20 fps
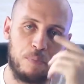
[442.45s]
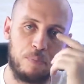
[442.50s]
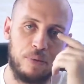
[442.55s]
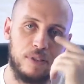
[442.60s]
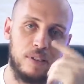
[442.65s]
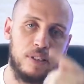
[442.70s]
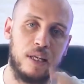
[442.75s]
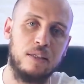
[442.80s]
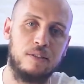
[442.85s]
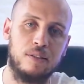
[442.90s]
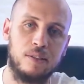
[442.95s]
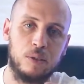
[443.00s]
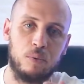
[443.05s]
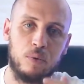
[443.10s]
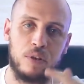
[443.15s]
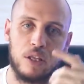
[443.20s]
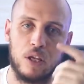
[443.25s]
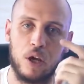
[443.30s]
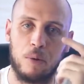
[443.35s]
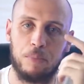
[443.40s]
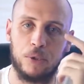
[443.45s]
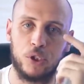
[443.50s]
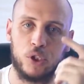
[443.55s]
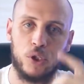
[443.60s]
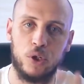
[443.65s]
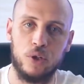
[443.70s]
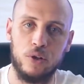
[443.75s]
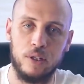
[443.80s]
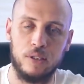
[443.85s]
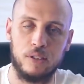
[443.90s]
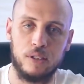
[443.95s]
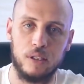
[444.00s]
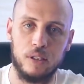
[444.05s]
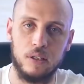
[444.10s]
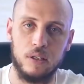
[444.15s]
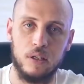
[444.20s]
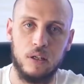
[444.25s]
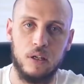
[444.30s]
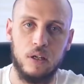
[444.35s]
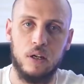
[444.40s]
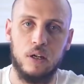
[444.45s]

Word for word: presented with the opportunity